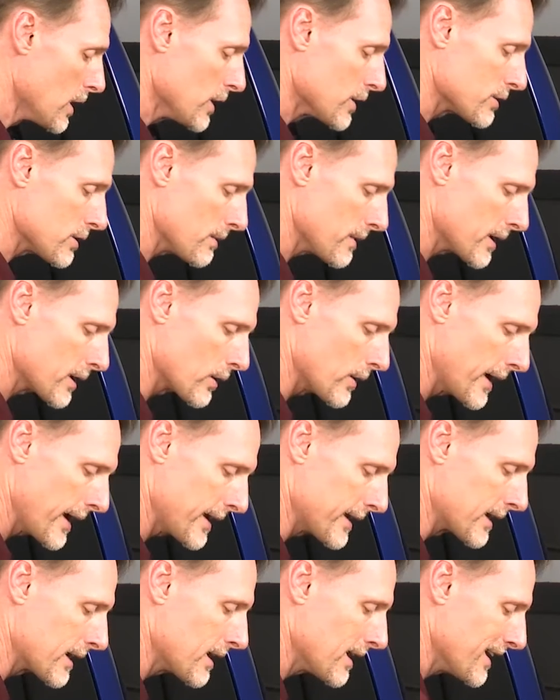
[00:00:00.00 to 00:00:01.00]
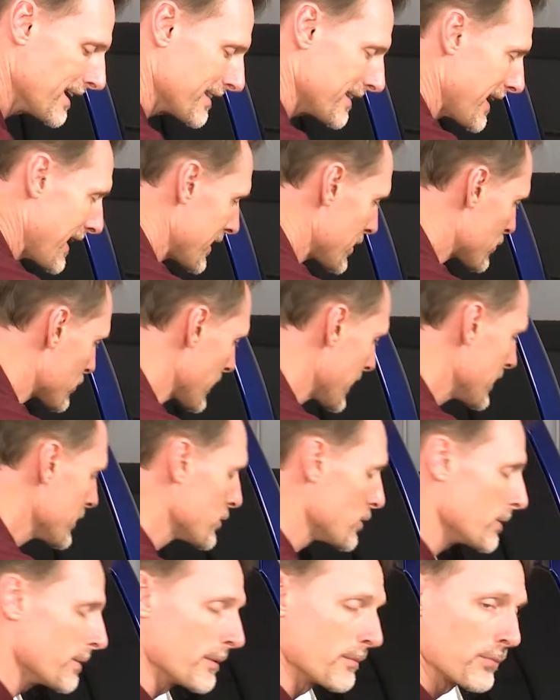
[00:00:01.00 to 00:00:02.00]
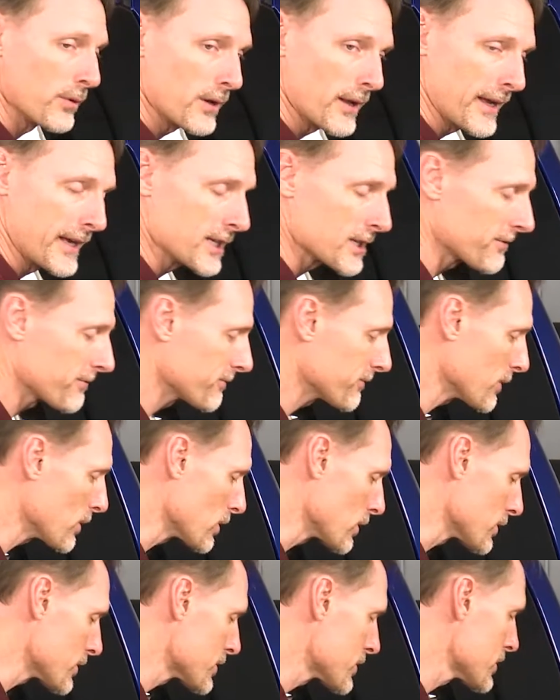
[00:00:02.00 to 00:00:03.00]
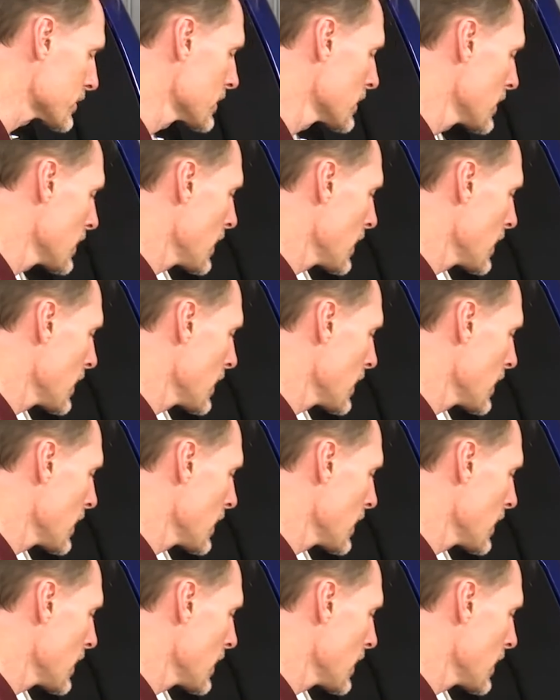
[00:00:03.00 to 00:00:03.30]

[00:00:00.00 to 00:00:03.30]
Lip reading: So I'm going to go ahead and cut that drain tube in place first.